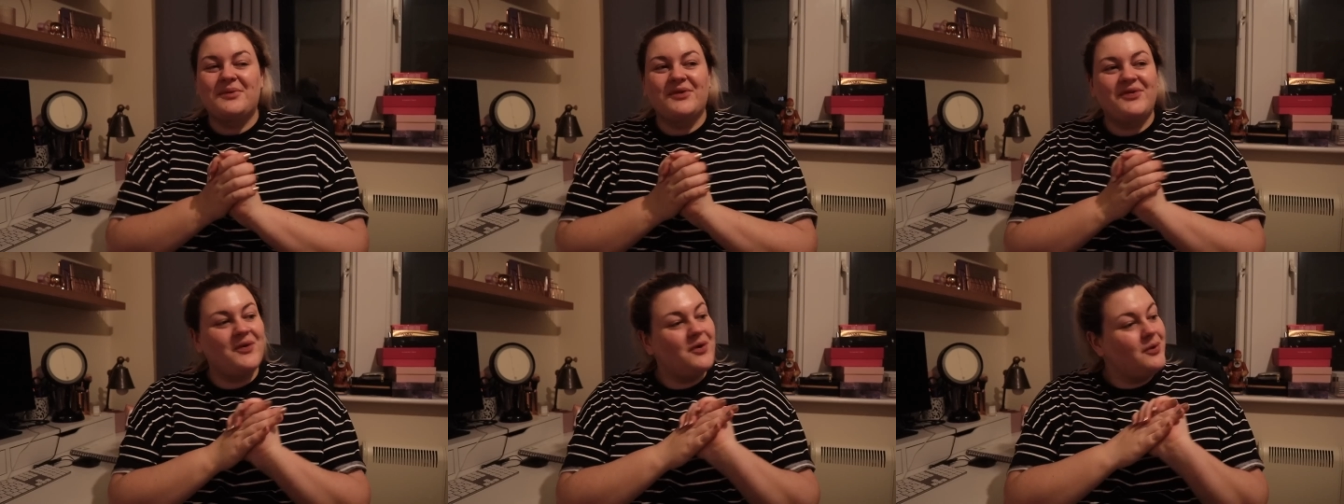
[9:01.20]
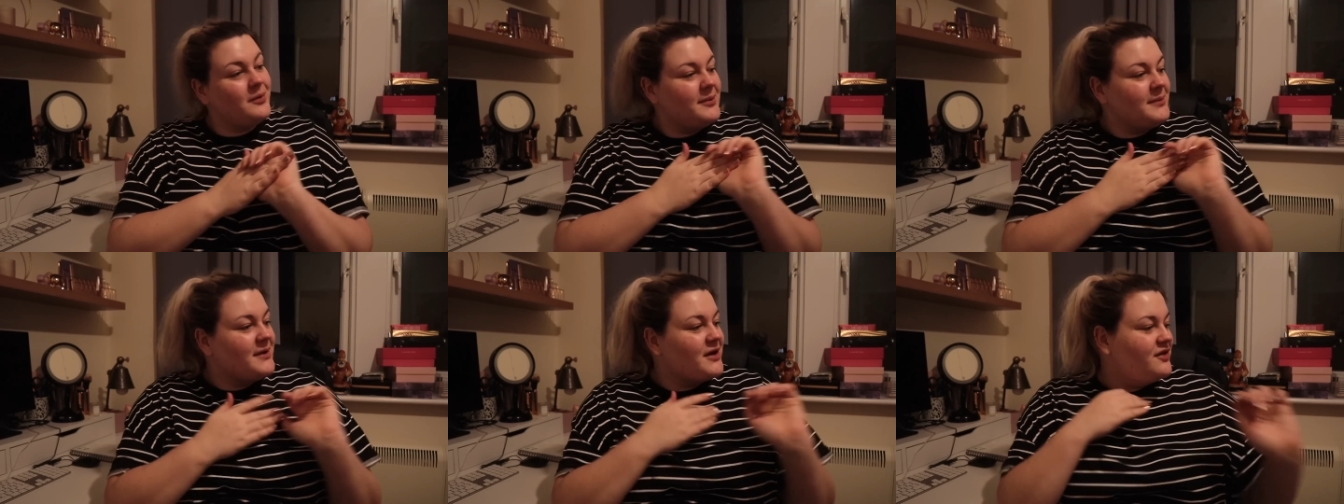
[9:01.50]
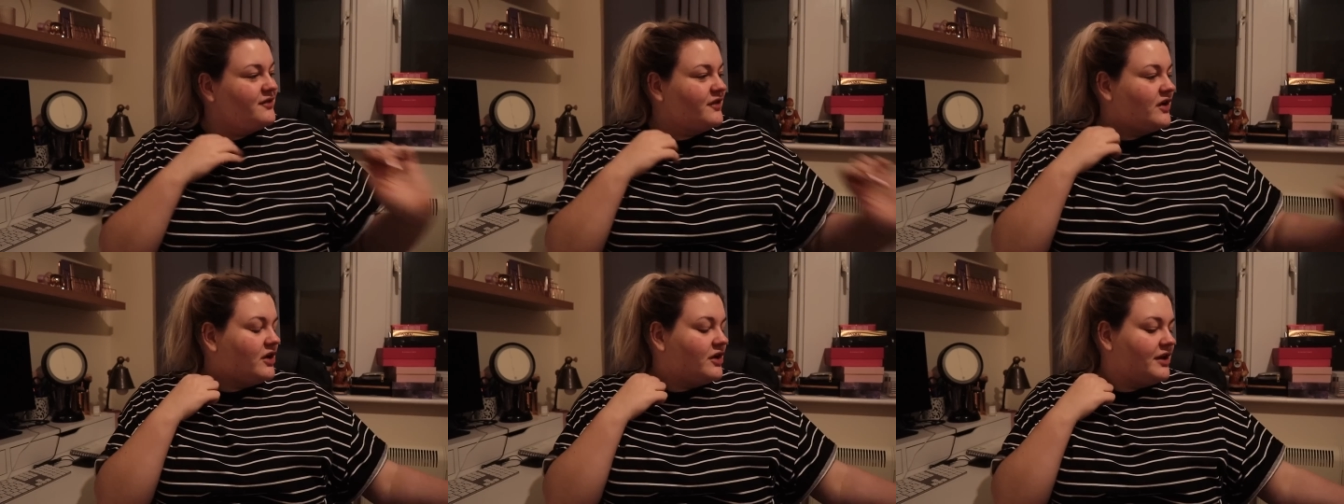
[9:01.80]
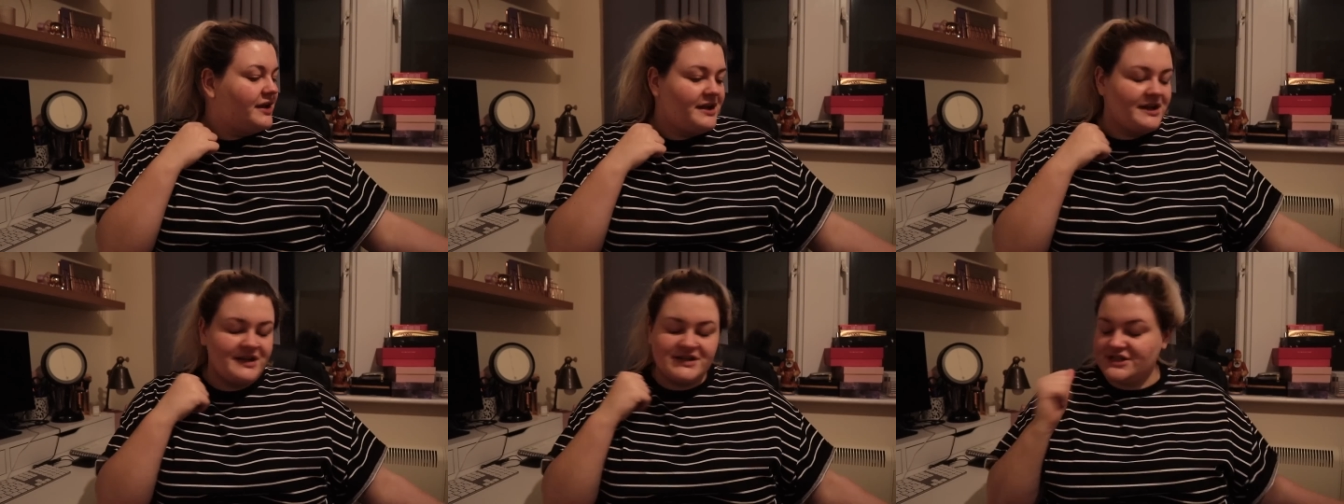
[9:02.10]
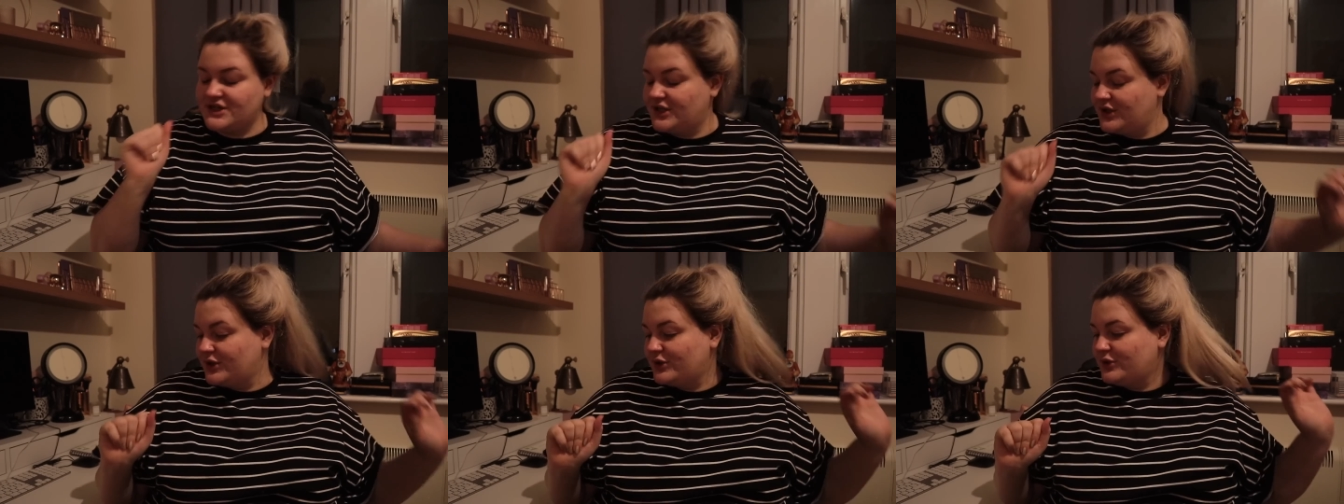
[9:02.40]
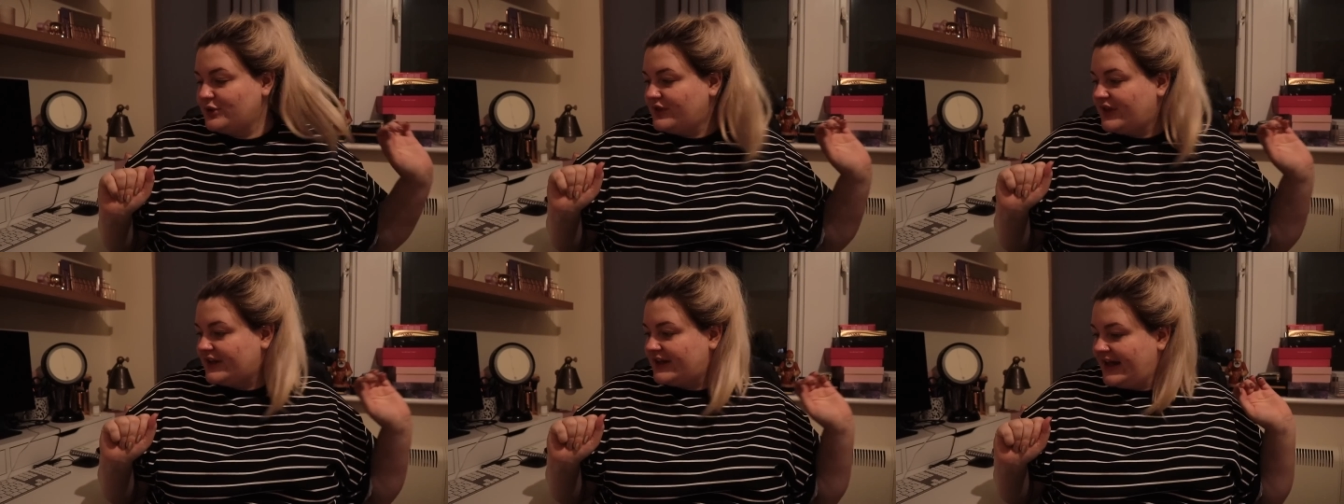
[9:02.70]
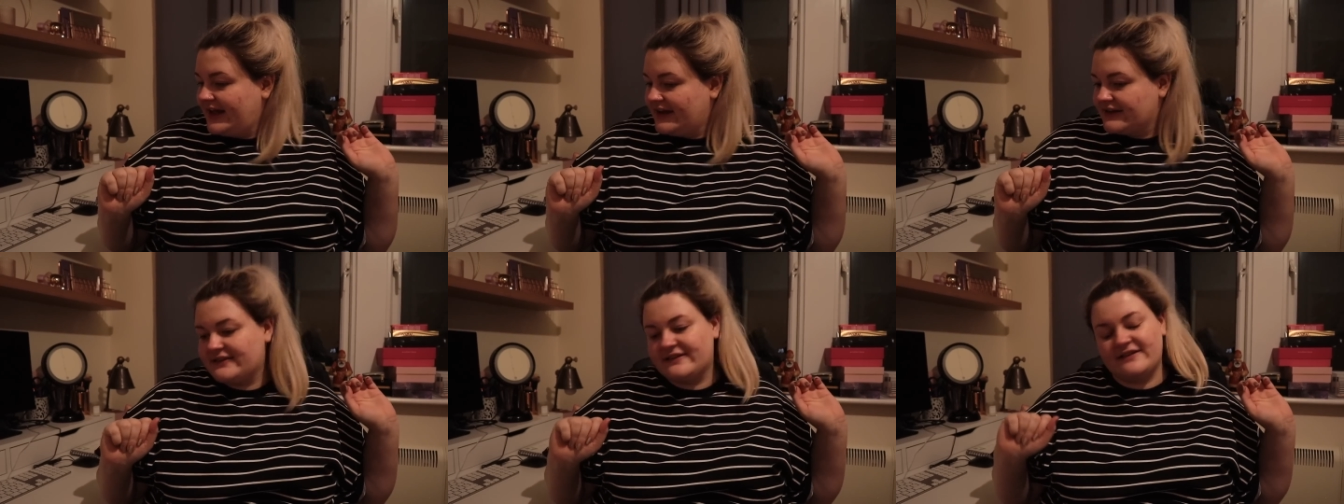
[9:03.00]
Before we move on to the
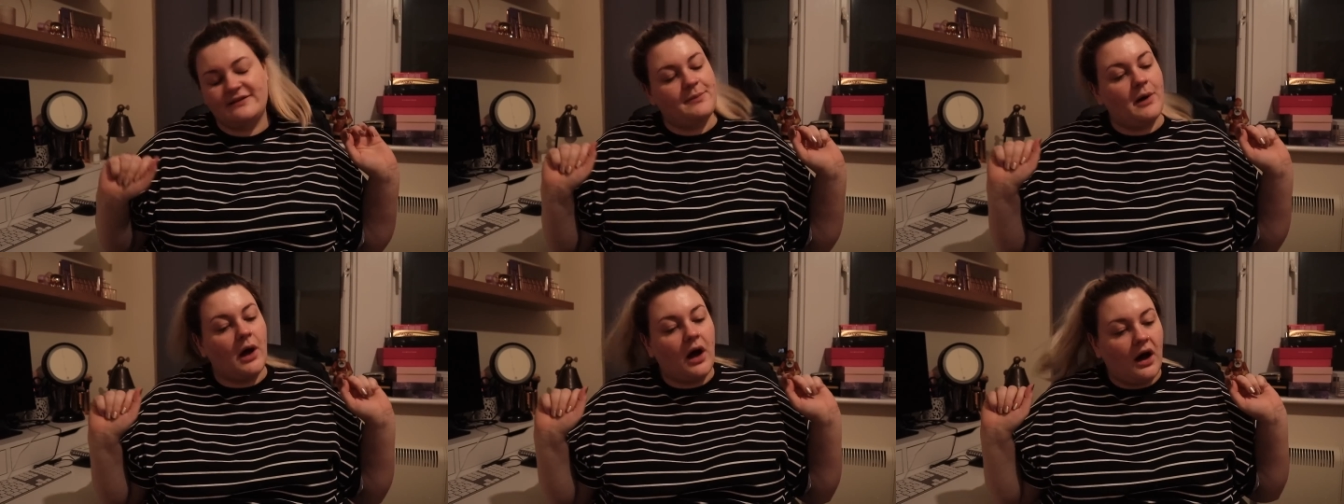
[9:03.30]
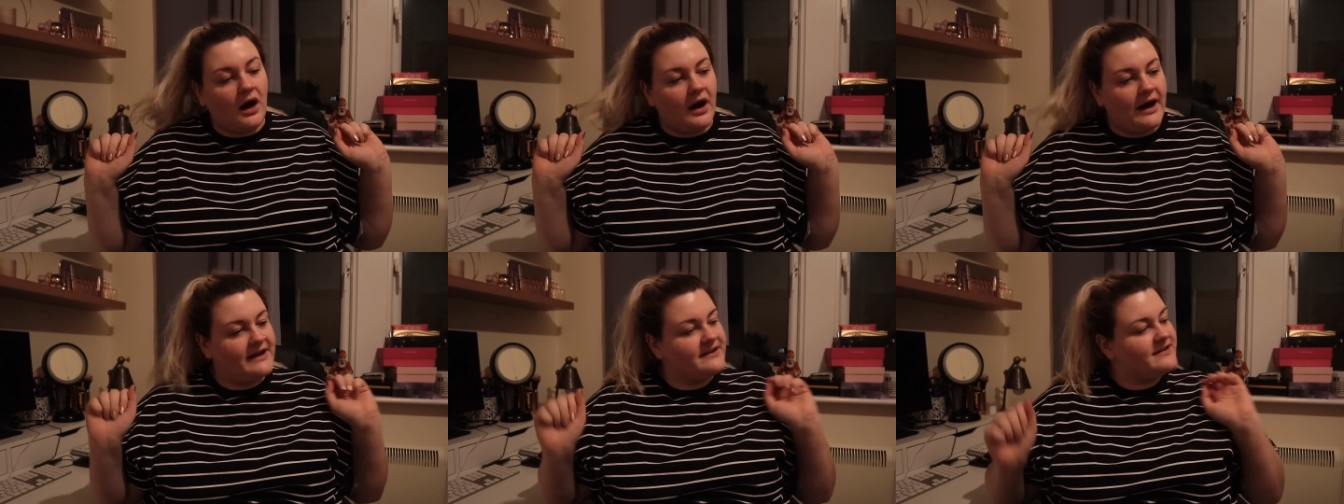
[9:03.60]
next part,